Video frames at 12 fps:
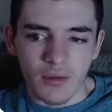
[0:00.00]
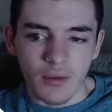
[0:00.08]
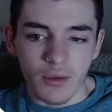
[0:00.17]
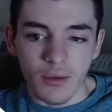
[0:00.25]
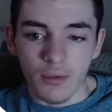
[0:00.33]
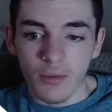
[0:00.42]

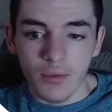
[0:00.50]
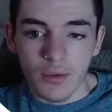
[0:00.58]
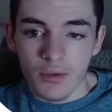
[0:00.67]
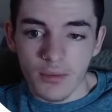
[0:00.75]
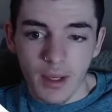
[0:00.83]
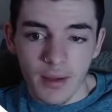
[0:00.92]
or their
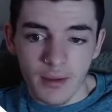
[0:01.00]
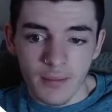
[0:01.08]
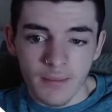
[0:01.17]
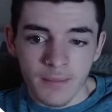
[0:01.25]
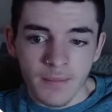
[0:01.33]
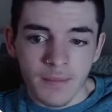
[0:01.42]
reviews rather,
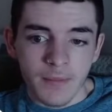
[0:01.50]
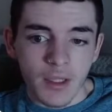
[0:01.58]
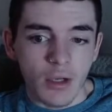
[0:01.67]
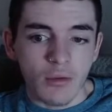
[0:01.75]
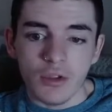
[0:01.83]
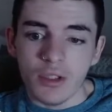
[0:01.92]
they
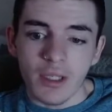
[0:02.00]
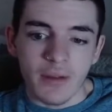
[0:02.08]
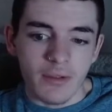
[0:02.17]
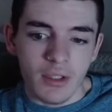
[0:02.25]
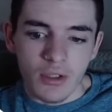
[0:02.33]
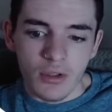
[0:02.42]
don't just
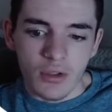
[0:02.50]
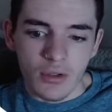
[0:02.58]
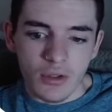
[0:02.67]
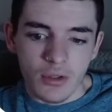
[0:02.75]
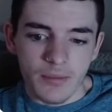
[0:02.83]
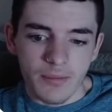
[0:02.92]
have
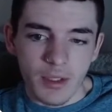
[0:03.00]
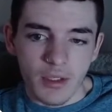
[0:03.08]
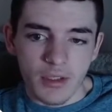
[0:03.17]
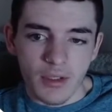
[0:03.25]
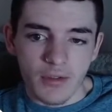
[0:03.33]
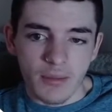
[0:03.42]
t-shirts, they
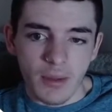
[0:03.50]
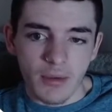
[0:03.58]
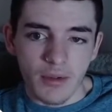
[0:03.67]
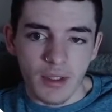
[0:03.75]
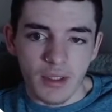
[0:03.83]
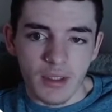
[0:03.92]
also have some other
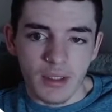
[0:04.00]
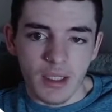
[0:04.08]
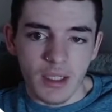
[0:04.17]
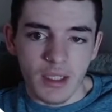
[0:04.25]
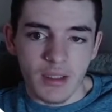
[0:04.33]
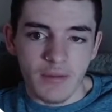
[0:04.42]
things.
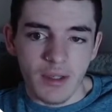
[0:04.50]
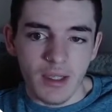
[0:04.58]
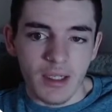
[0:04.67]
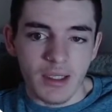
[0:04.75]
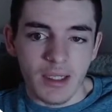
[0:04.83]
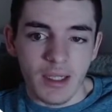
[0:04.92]
It
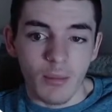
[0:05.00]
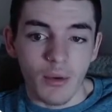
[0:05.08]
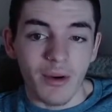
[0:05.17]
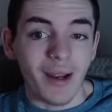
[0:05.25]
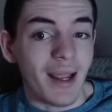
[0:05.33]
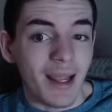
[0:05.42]
is a
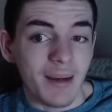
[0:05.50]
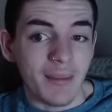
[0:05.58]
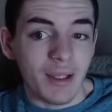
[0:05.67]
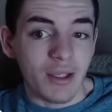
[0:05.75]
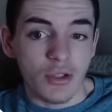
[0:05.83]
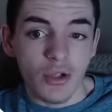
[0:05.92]
more
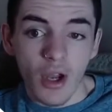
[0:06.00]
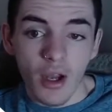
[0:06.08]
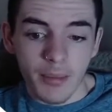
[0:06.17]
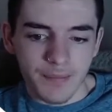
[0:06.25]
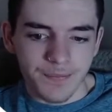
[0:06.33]
handmade shop,